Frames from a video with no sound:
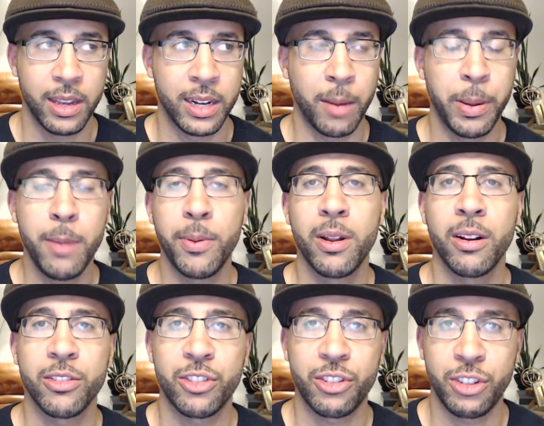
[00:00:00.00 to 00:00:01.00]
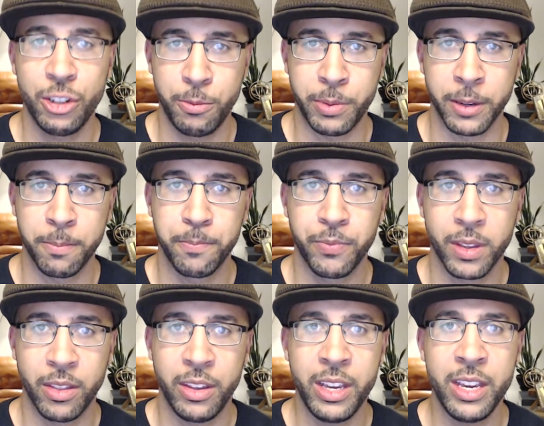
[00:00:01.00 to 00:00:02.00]
aren't stupid.
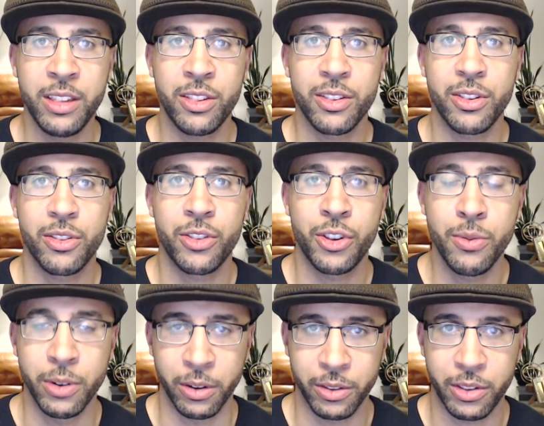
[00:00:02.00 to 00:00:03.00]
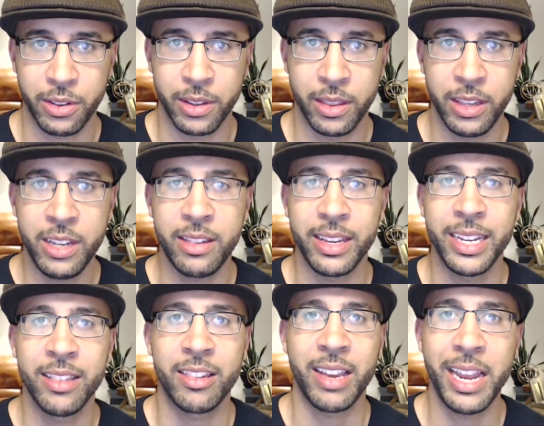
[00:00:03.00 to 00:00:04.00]
These shooters, these
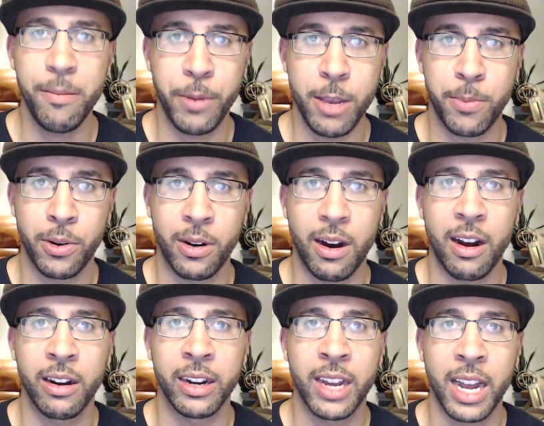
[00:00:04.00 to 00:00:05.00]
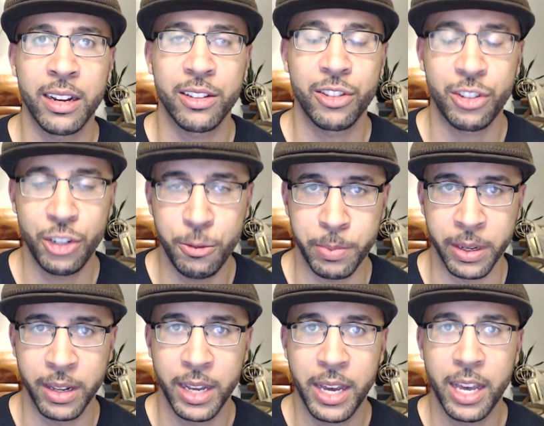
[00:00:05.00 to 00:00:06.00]
insane people are not
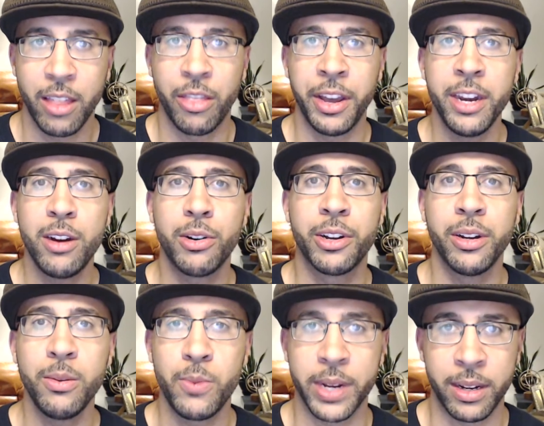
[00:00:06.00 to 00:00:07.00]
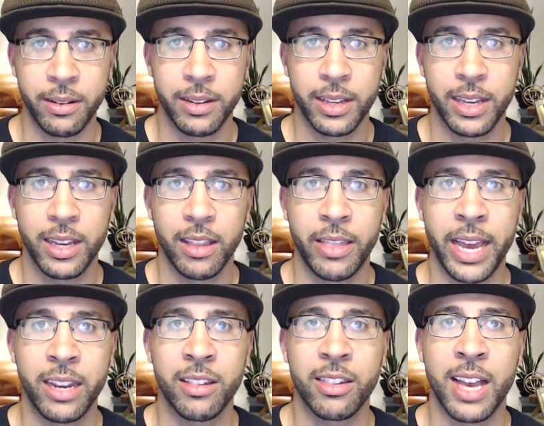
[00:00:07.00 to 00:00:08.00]
stupid. They know good and well
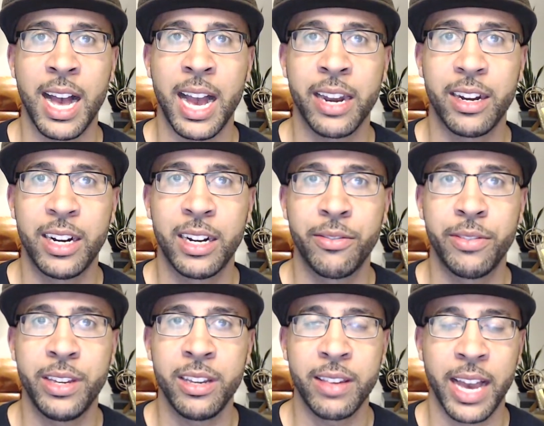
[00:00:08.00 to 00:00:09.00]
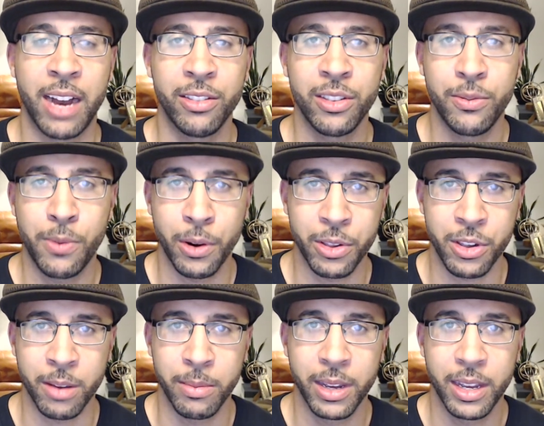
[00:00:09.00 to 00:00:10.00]
that inside of these houses of
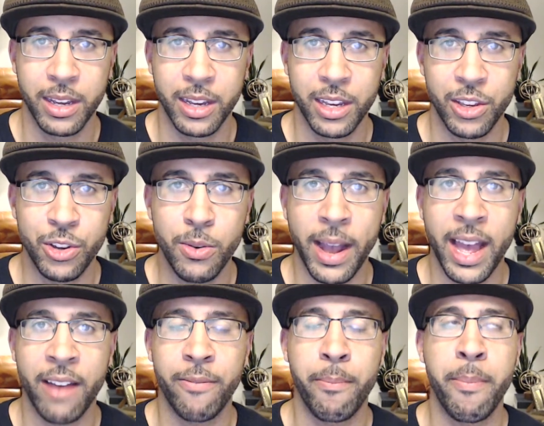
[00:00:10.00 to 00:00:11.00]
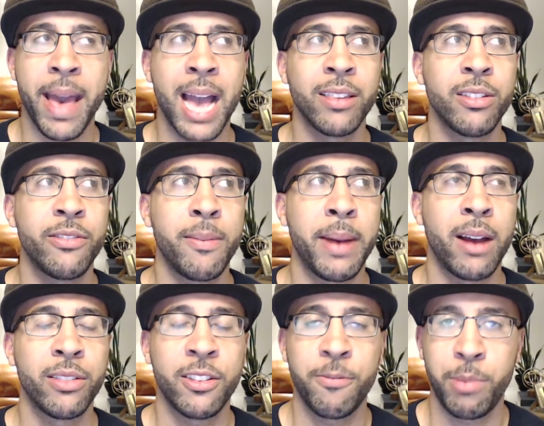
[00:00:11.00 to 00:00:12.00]
worship, you have massive
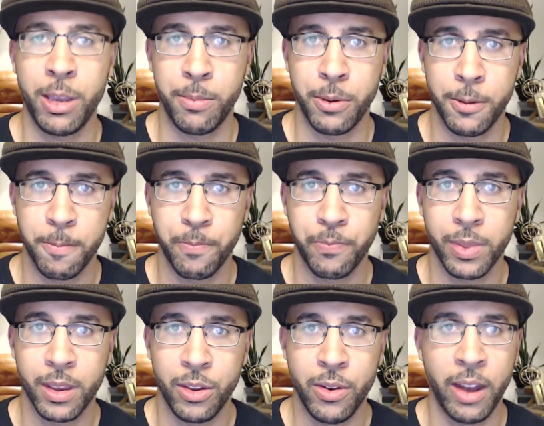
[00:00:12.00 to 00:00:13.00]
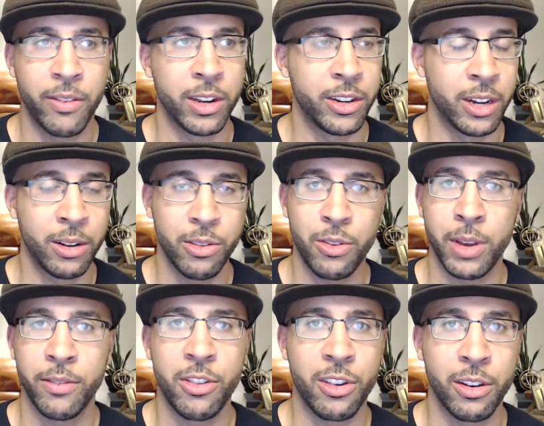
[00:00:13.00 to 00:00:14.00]
amounts of people. You have adults, you
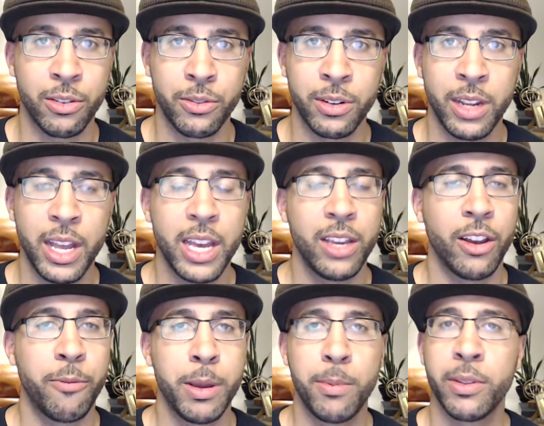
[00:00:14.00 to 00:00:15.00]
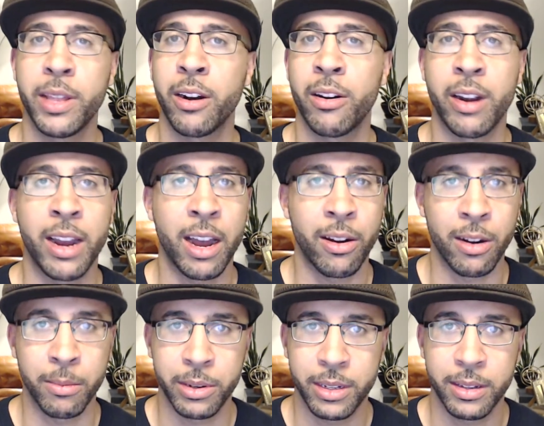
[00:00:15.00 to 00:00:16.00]
have children, you have people that are not
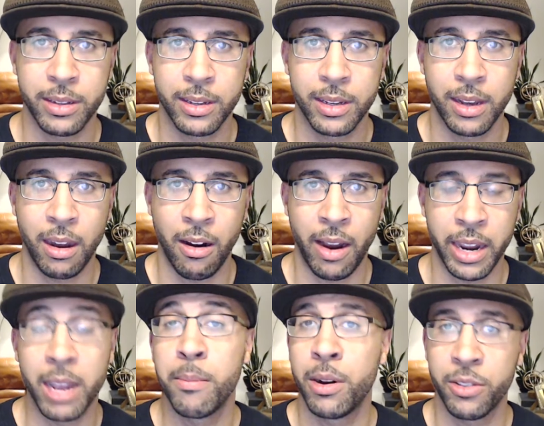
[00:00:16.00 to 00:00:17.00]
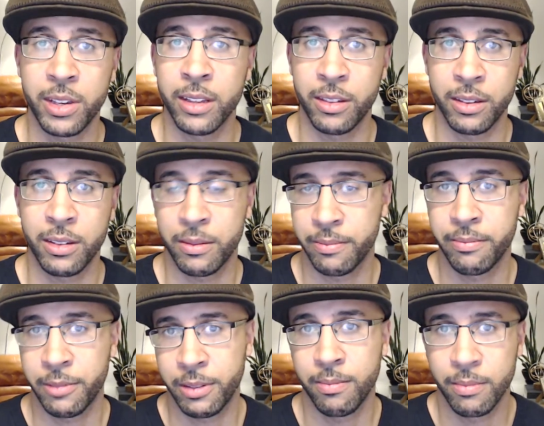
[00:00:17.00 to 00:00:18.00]
armed. All right, in most senses,
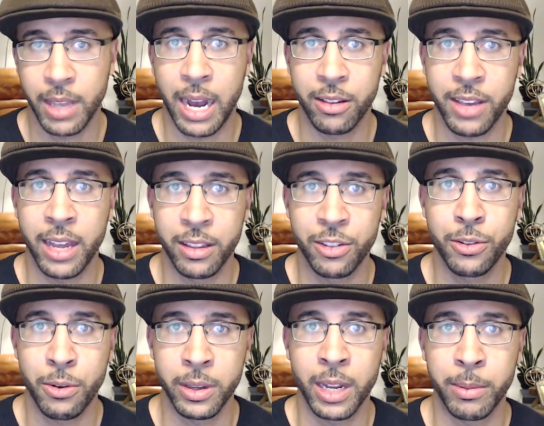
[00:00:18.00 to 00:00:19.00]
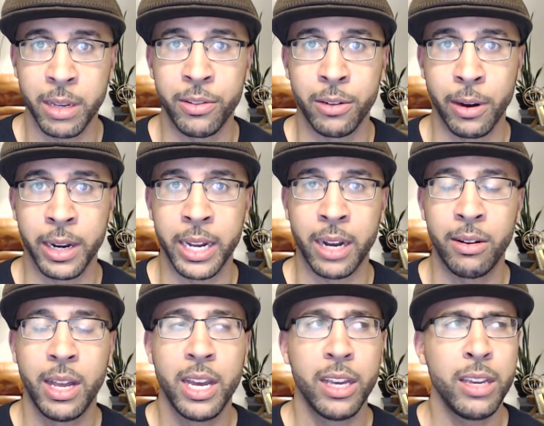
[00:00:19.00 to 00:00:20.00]
outside of this story that I'm giving you right now.
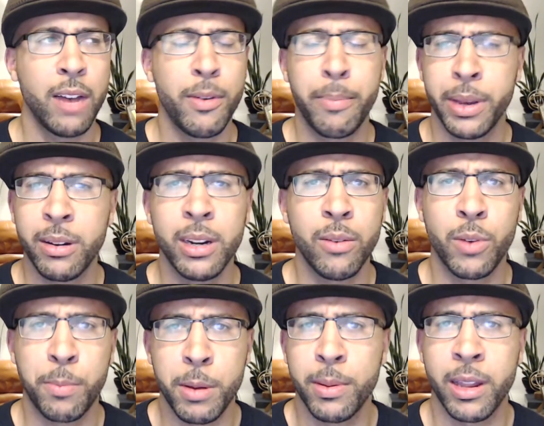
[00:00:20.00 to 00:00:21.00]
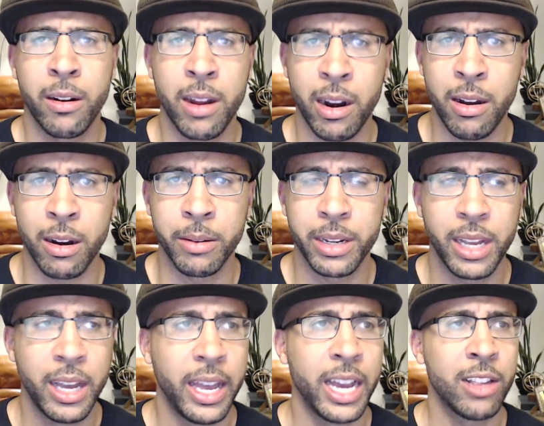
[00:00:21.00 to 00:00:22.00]
You have a building with people that are not armed.
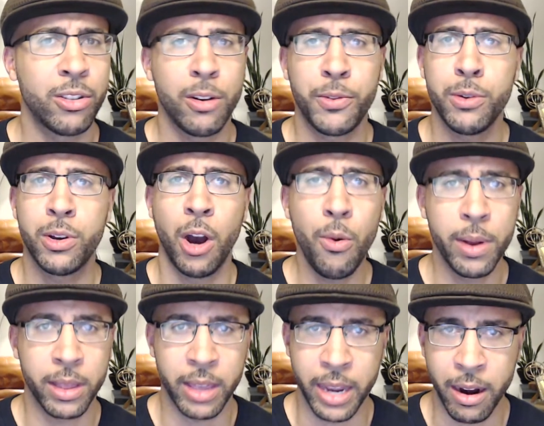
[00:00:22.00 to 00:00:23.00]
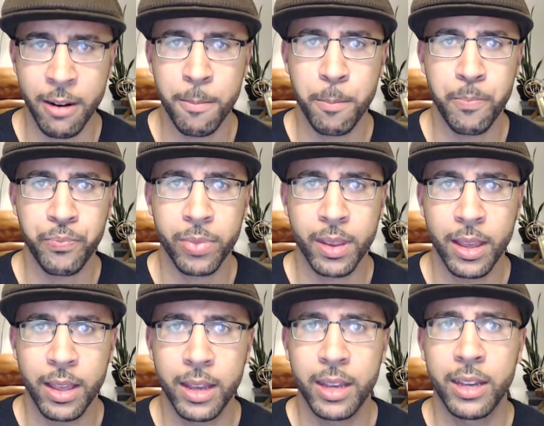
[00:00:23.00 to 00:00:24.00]
And so if you go in there,
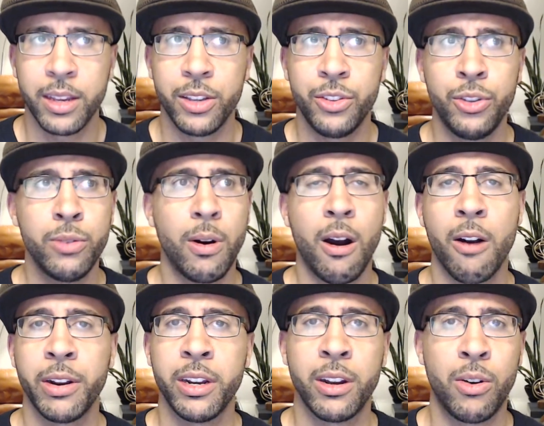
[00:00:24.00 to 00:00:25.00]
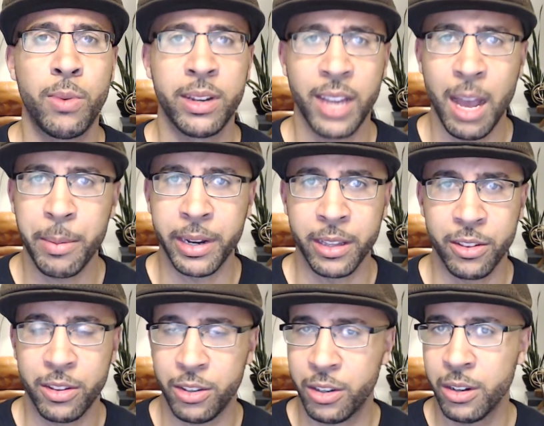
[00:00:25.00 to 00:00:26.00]
you already know what time it
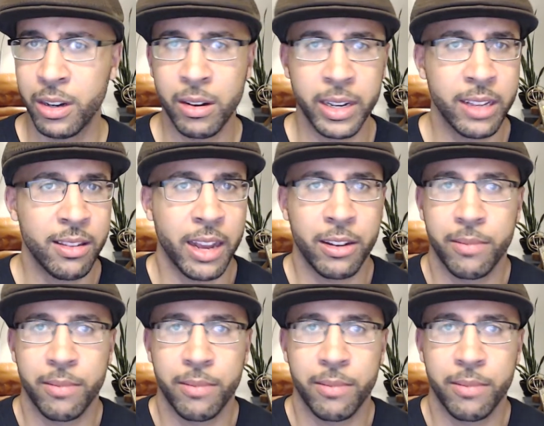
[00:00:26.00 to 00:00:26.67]
is. It's like